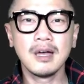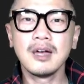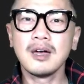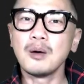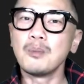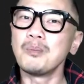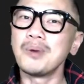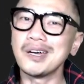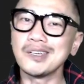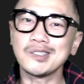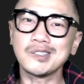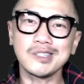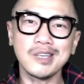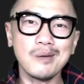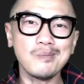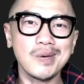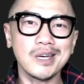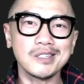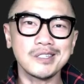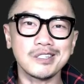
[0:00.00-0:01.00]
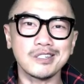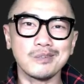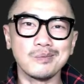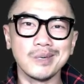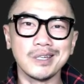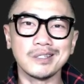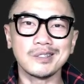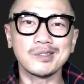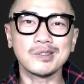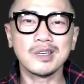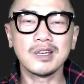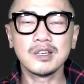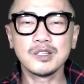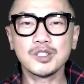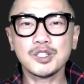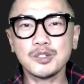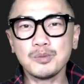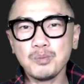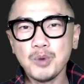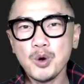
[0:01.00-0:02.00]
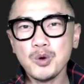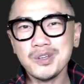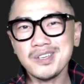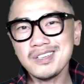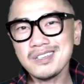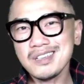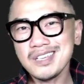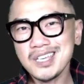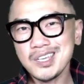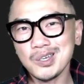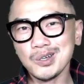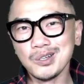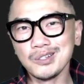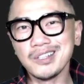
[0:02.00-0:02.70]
By some estimates, smoking killed